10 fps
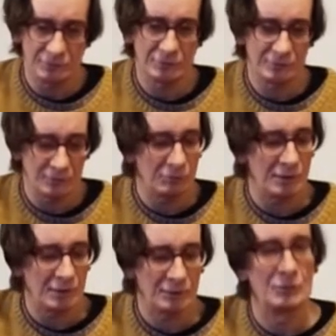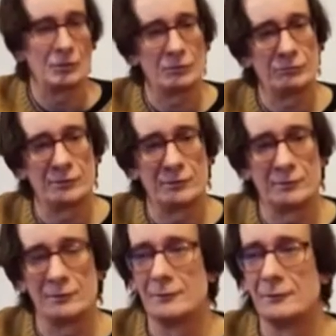just over that chord, for
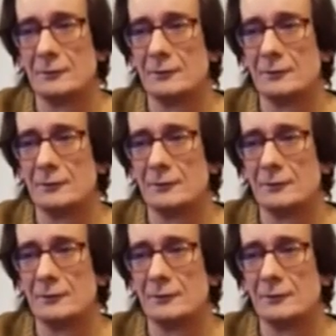instance,